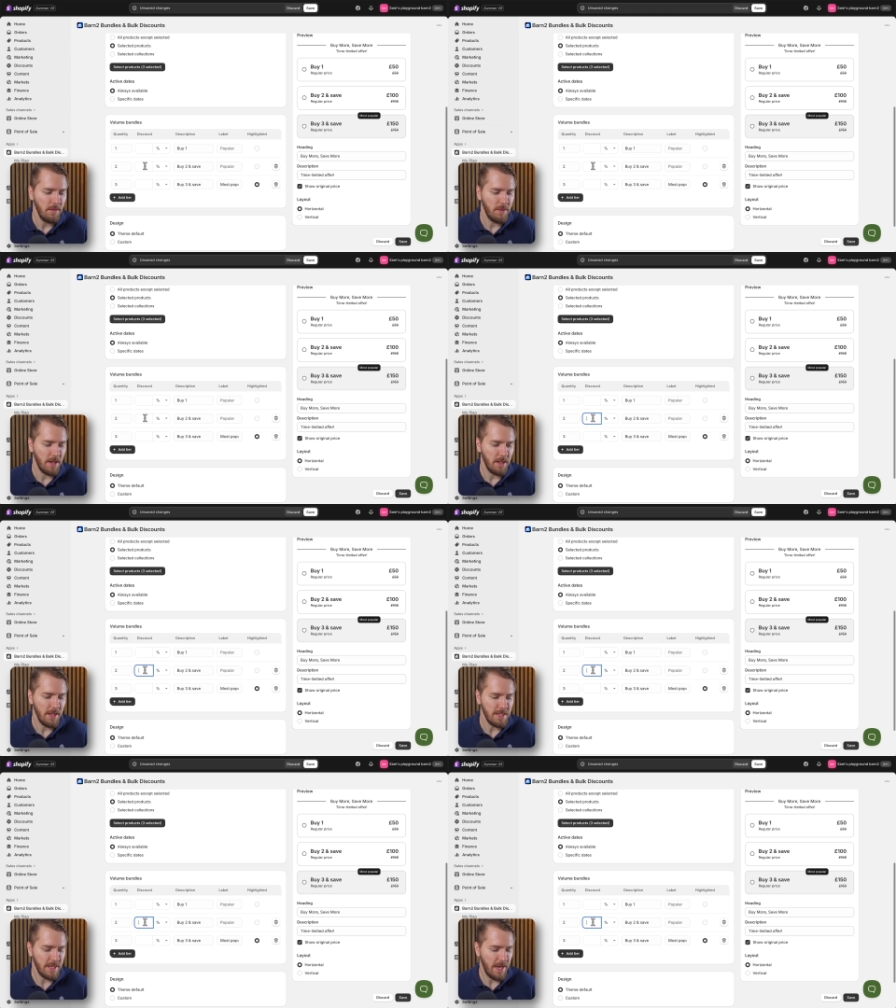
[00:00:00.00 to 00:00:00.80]
But
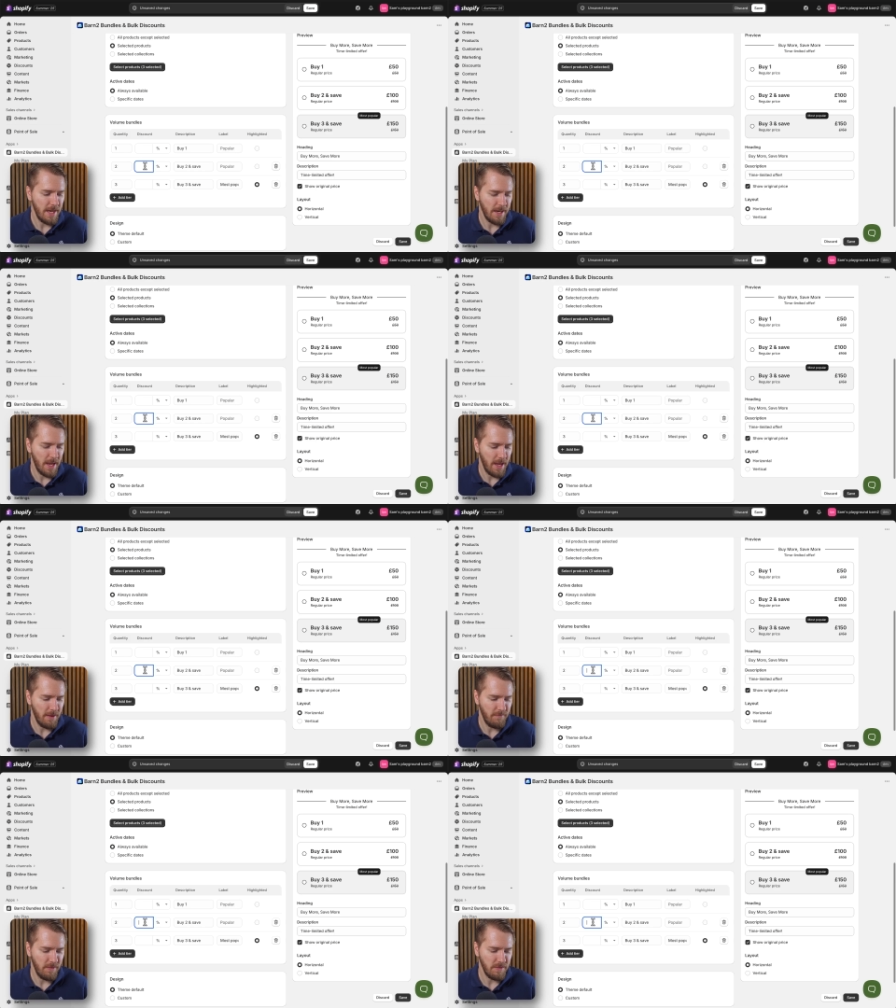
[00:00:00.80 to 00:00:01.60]
let's add
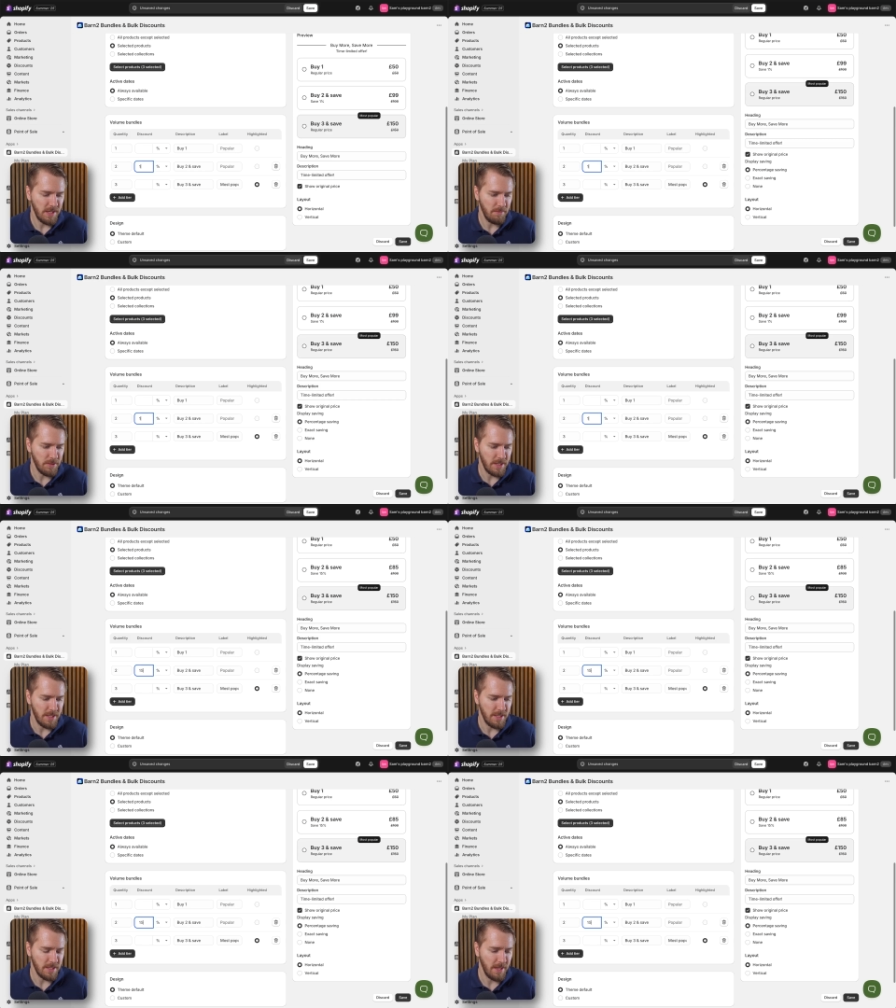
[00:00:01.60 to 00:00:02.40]
a 15%
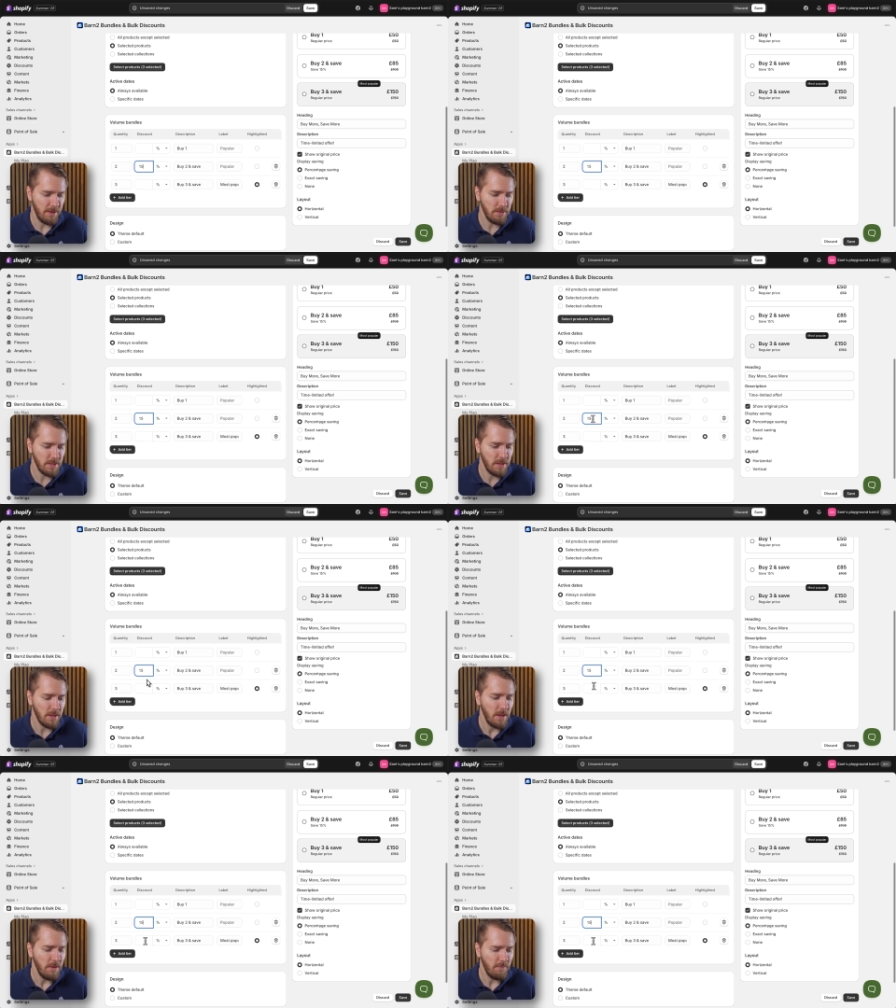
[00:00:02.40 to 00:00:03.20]
discount
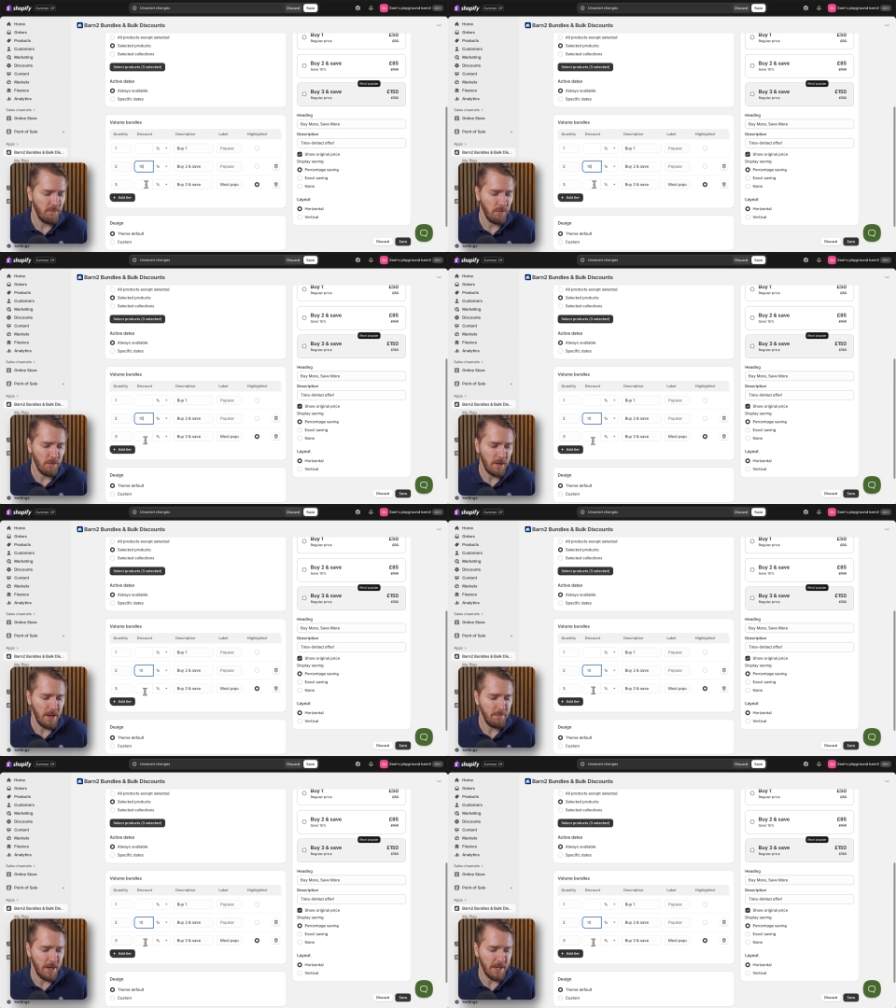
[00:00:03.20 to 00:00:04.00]
for
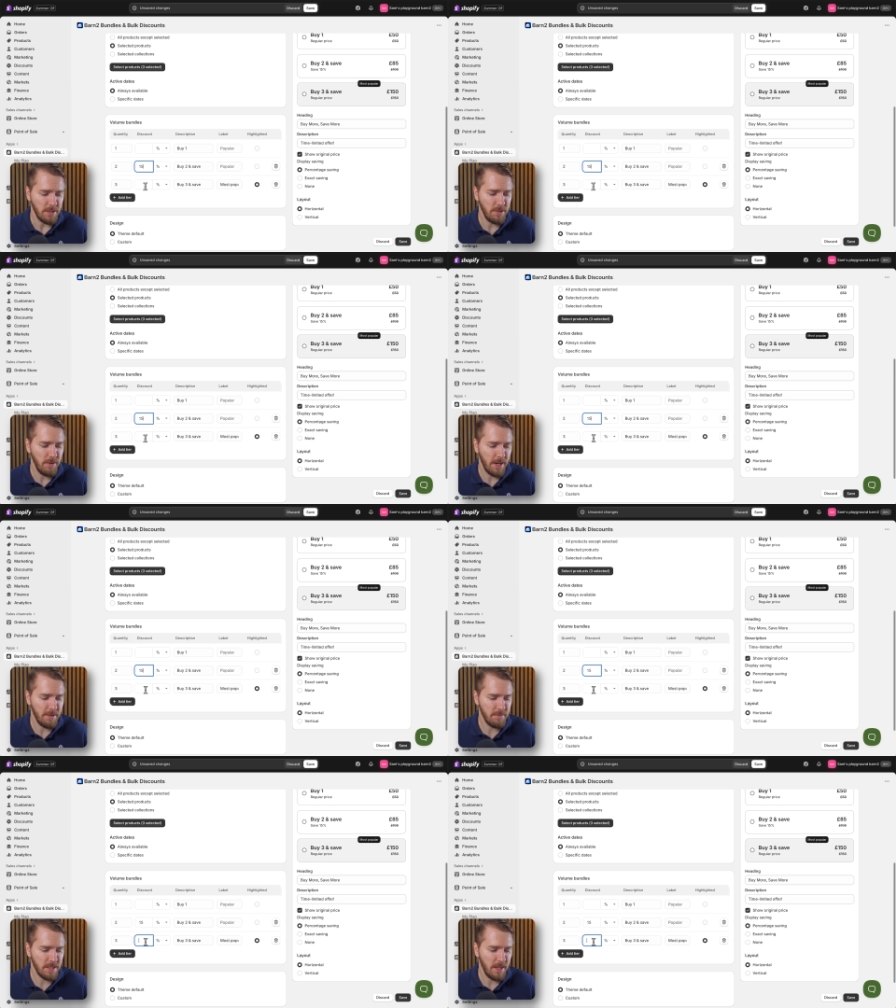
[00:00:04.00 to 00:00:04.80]
buying two
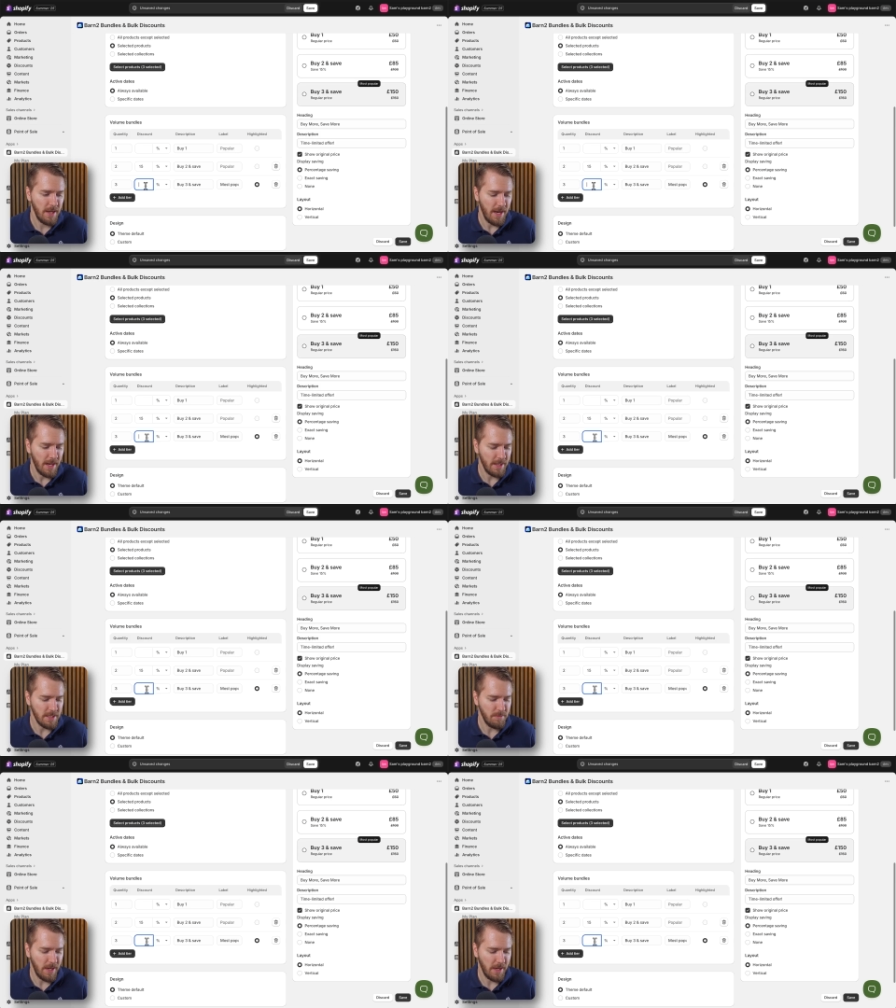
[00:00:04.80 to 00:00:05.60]
items, and
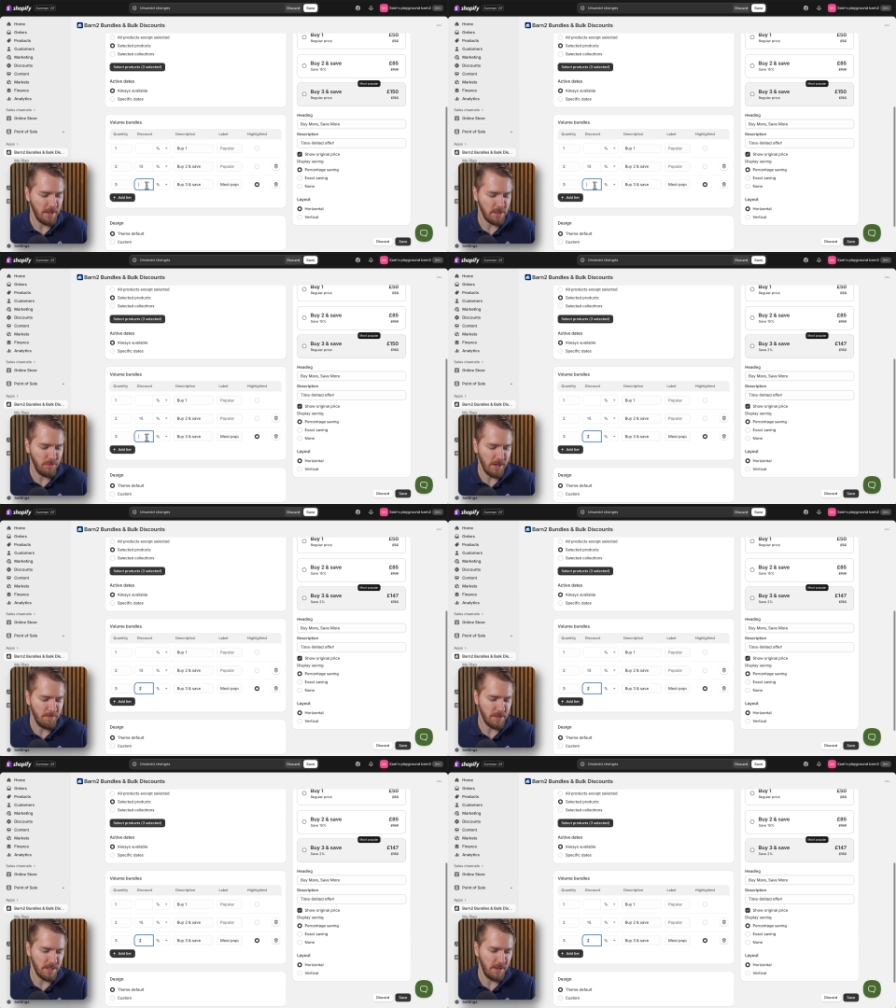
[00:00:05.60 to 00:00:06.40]
let's make it
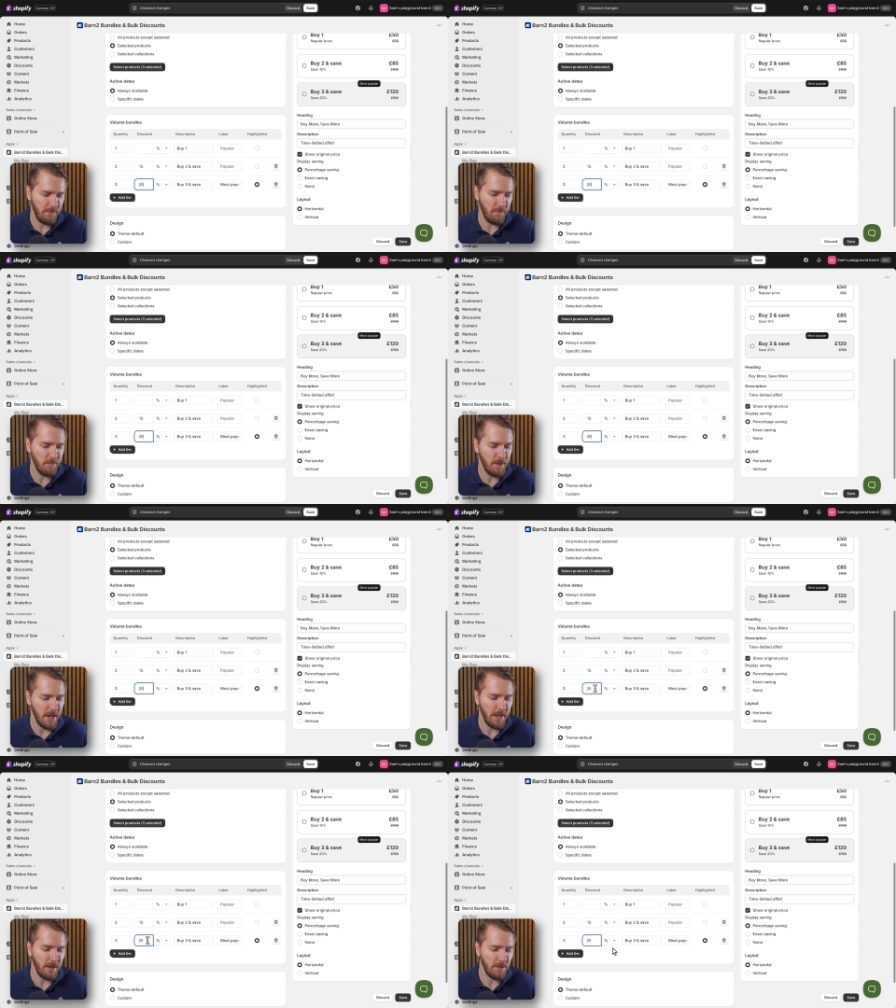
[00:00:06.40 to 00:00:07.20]
20% for
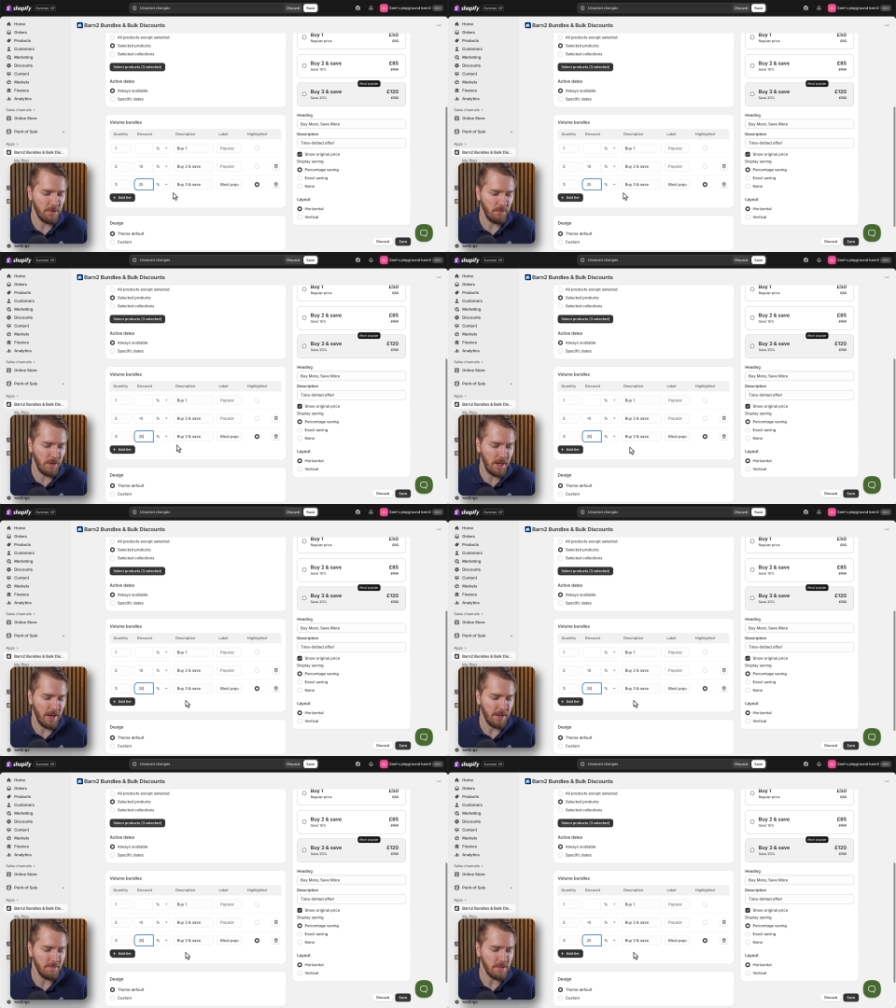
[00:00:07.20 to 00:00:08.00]
buying three
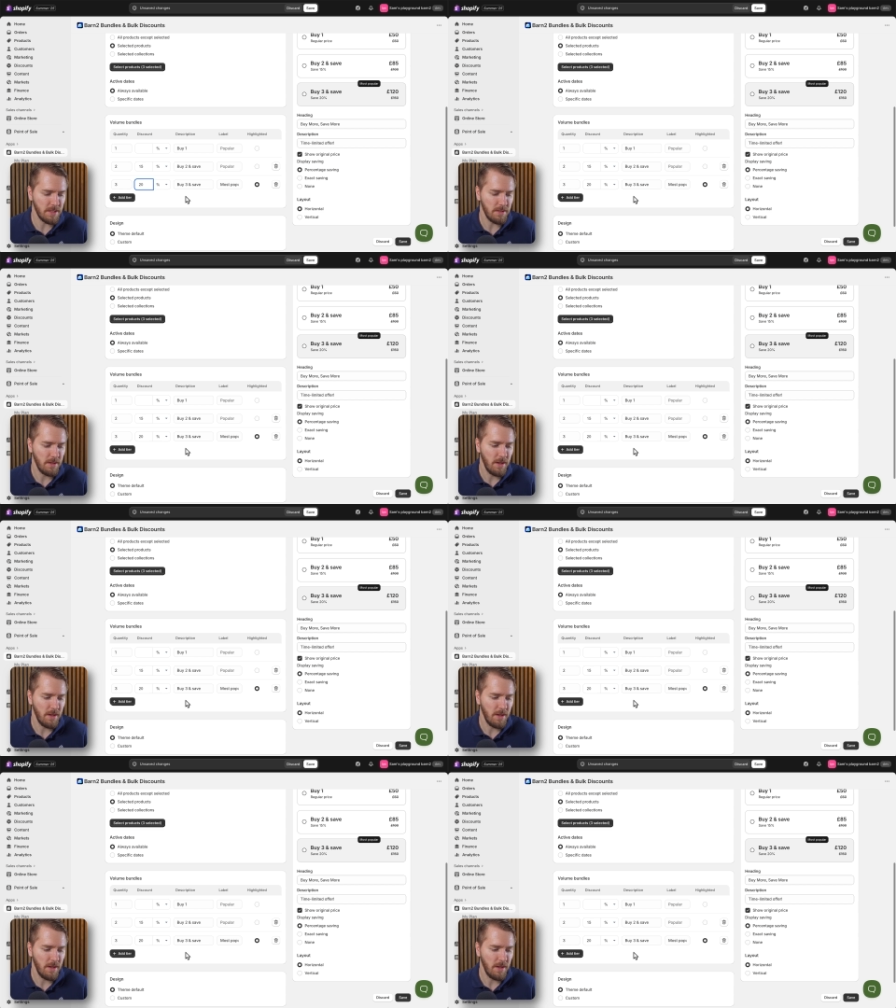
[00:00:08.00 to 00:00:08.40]
items.